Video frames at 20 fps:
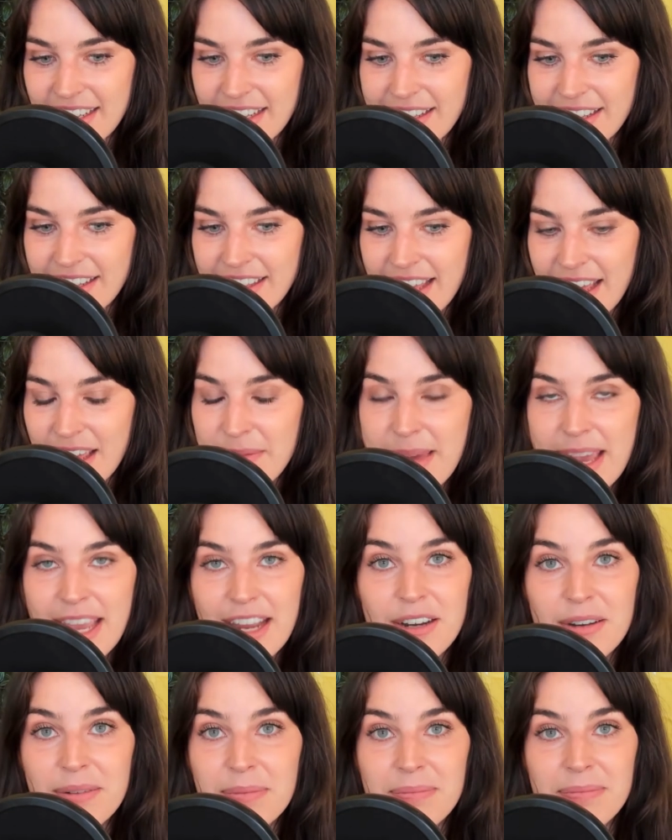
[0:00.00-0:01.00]
they may
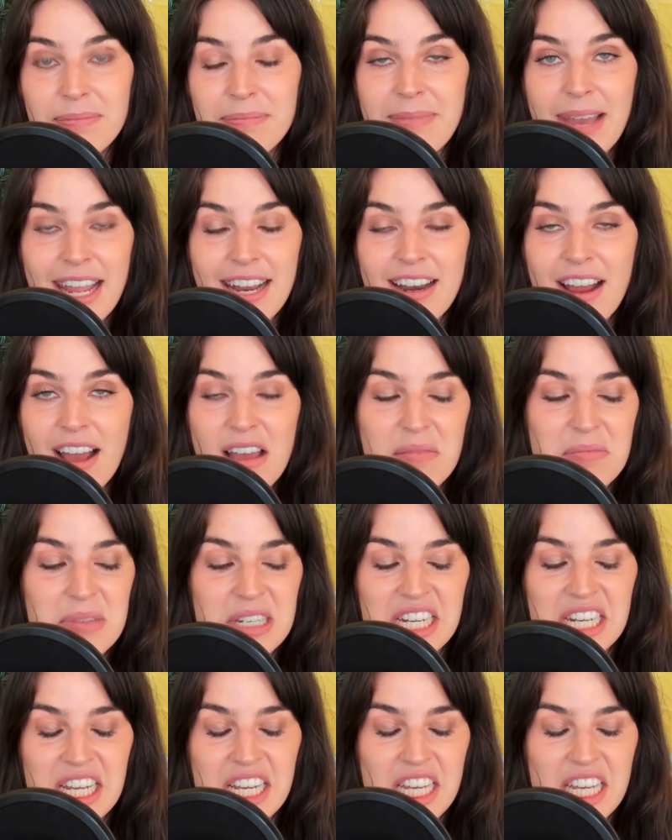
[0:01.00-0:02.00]
or may not be
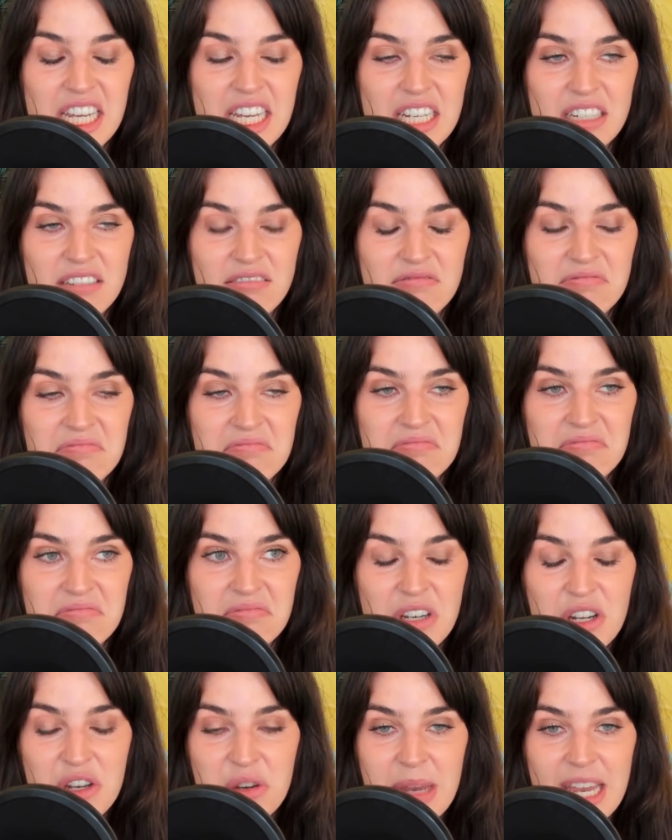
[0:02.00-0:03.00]
taking
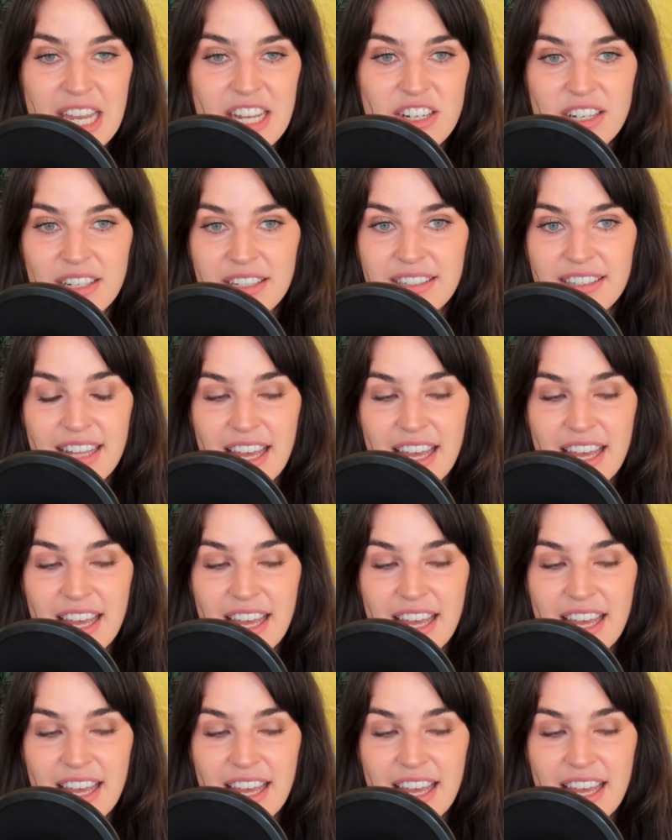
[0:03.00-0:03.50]
new patients.